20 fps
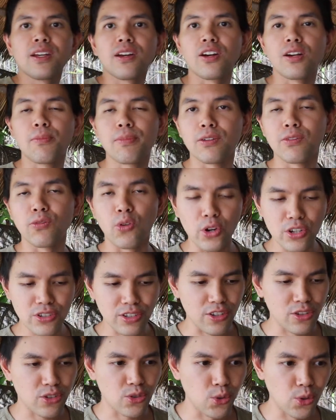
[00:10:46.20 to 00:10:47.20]
Got a bit of
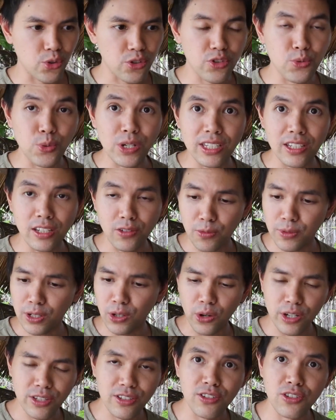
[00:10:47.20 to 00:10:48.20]
oyster sauce, sweetness from the
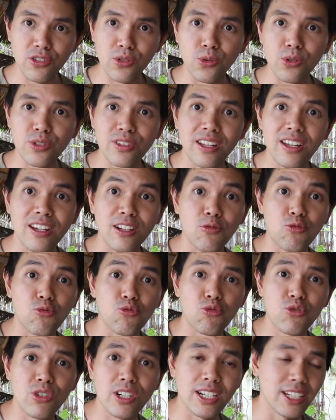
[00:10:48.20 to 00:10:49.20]
oyster sauce there.
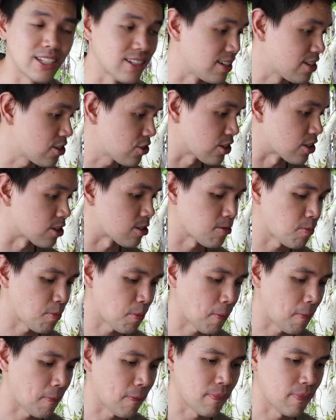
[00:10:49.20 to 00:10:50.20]
Really delicious.
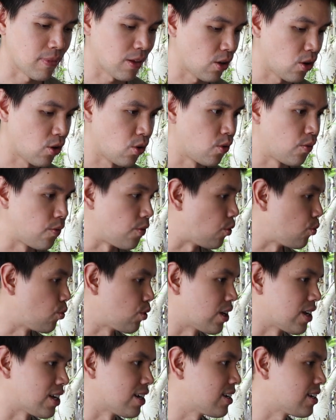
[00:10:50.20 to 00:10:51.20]

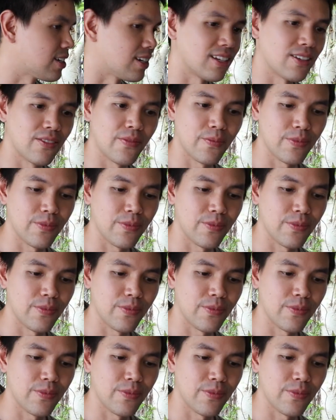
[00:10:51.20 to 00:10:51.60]
Okay.